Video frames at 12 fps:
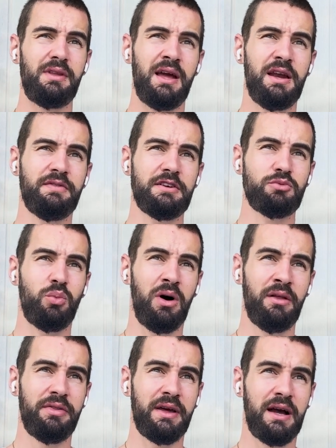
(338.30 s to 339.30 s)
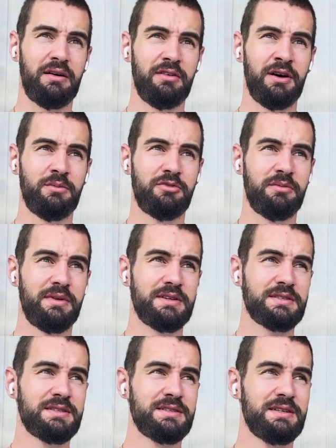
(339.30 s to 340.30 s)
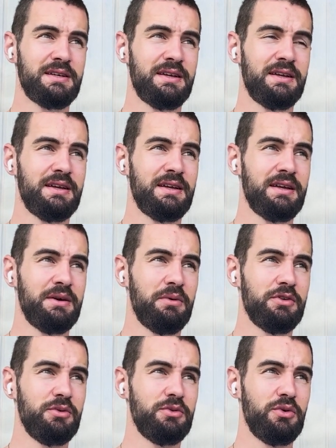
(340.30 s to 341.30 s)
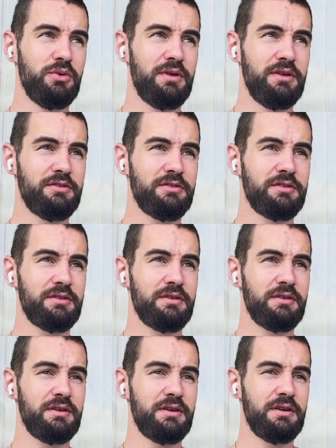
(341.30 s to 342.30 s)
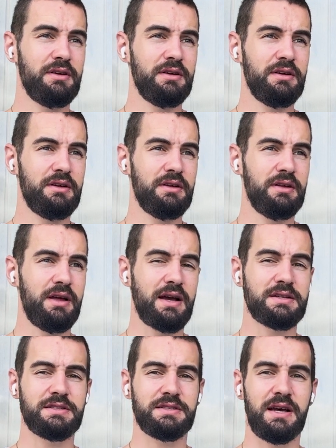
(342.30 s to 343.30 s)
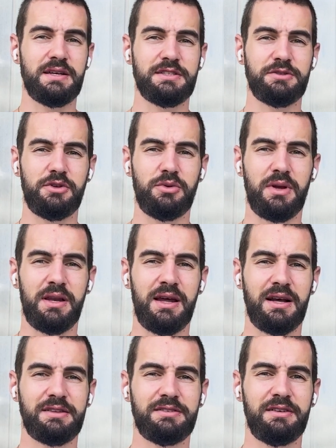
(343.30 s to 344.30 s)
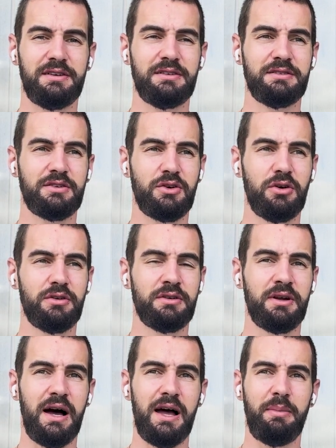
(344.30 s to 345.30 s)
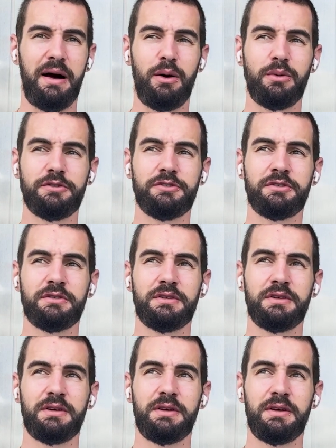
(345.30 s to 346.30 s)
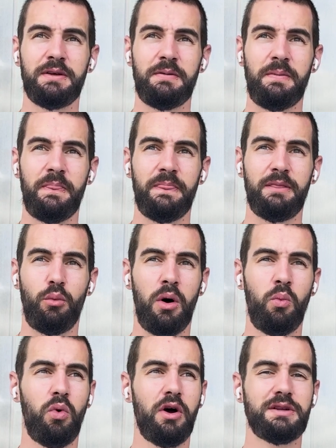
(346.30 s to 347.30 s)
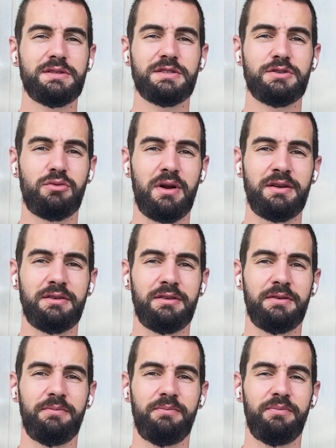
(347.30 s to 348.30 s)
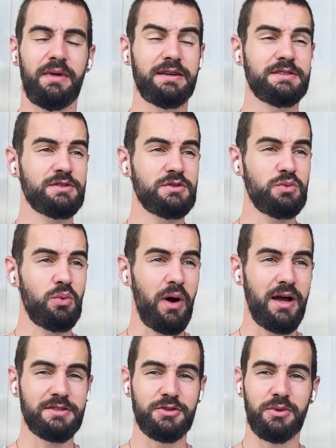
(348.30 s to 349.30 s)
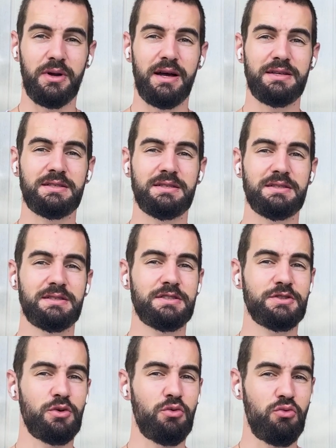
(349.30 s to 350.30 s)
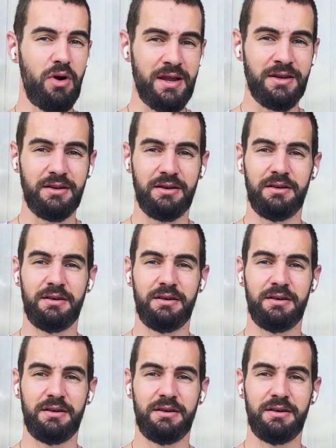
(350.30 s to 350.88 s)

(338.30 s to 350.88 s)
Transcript: And if there's one thing I've learned from this, when you do these exercises where you connect to God and higher powers, one word is surrender. I swear to you guys, it's surrender.